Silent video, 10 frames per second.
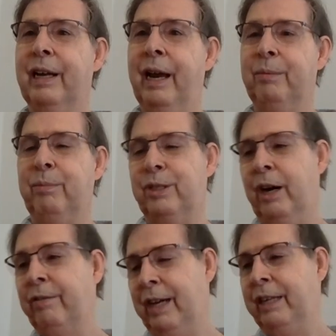and which
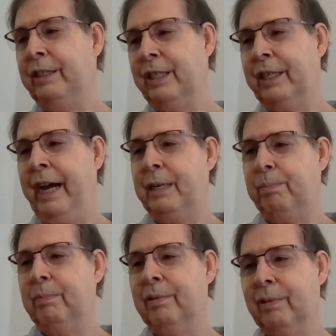I've done in this case,
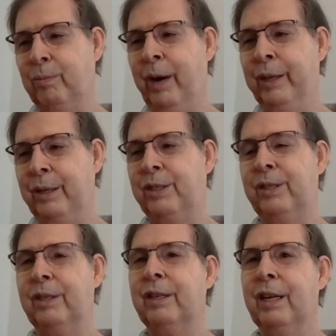one that's